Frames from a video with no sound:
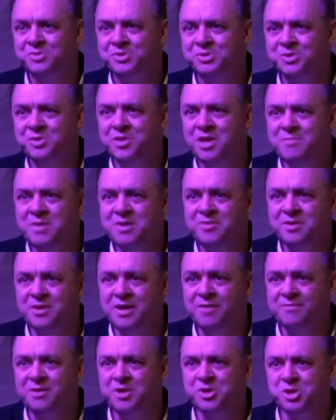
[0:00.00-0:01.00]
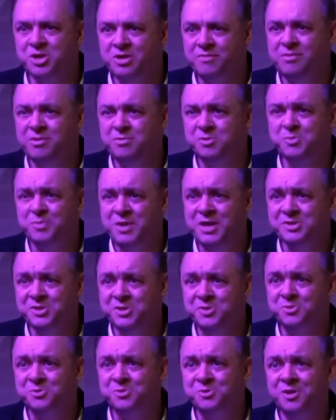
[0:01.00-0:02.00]
so they meet the definition of new
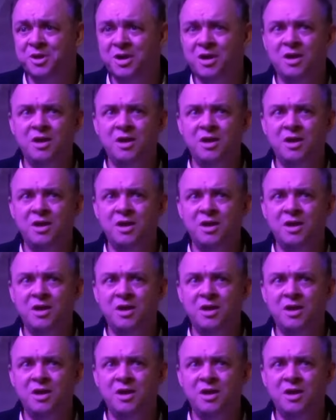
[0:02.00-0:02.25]
species.